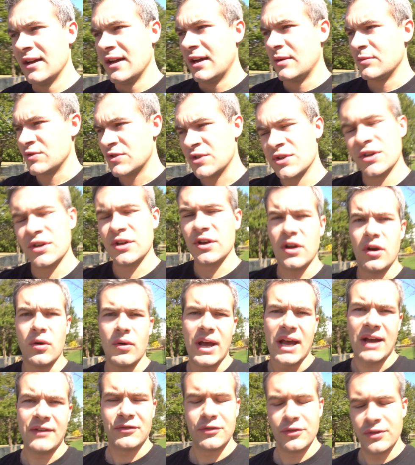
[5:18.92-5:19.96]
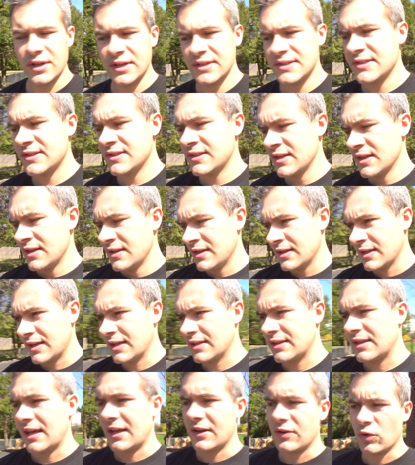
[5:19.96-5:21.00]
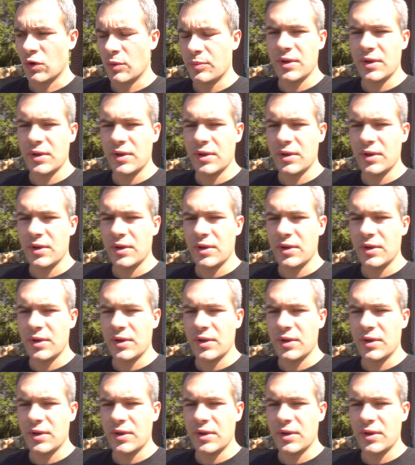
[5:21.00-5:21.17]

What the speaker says: I'm just gonna go after this, get that door